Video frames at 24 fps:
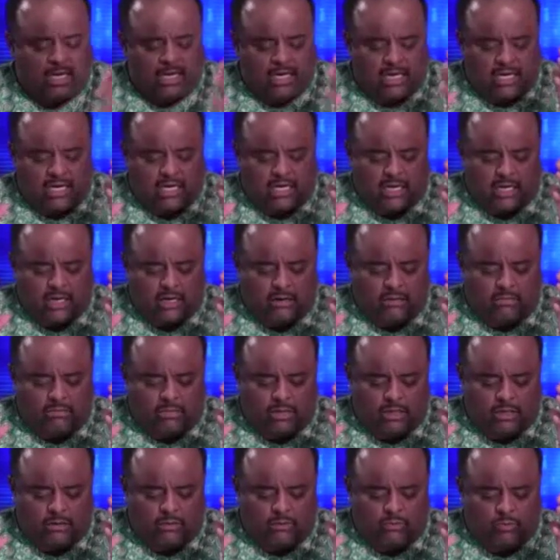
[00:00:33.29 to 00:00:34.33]

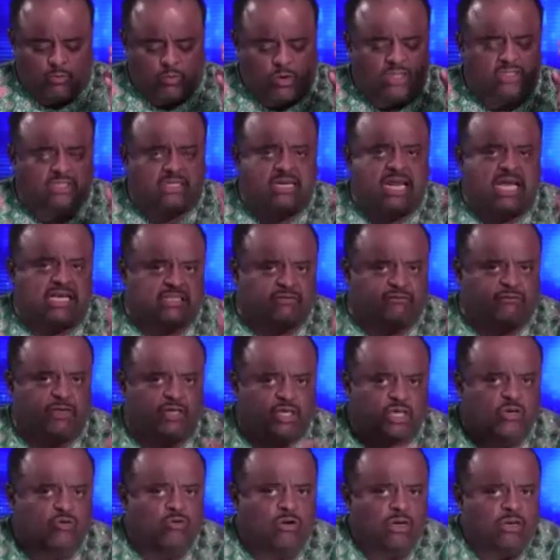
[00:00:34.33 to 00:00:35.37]
Um, what's next for
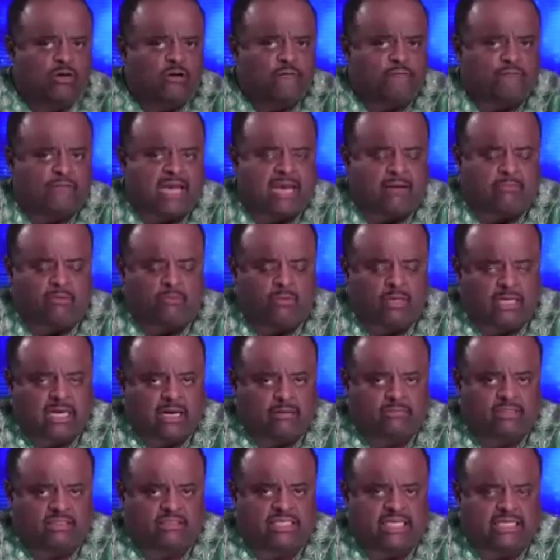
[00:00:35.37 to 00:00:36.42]
you and your family when it
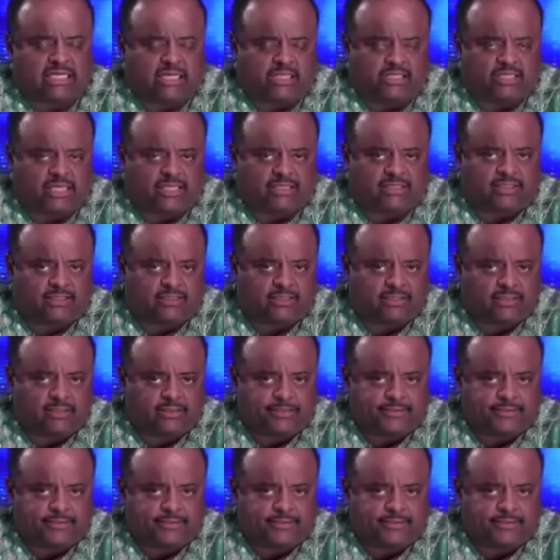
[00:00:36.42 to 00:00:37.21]
comes to seeking justice?